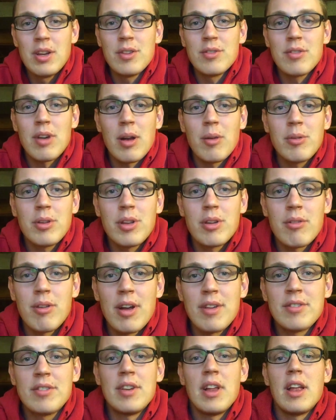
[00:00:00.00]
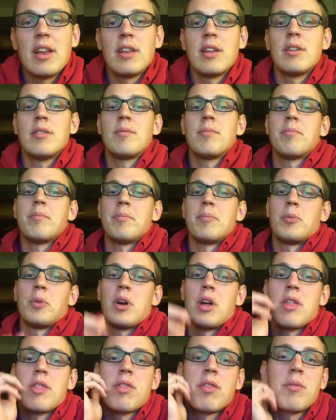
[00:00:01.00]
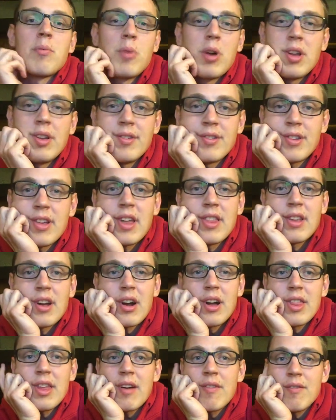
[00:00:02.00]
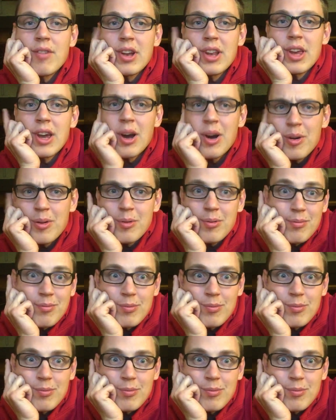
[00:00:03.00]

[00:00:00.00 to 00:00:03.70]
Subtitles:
So I really resonated with what you said there on that video.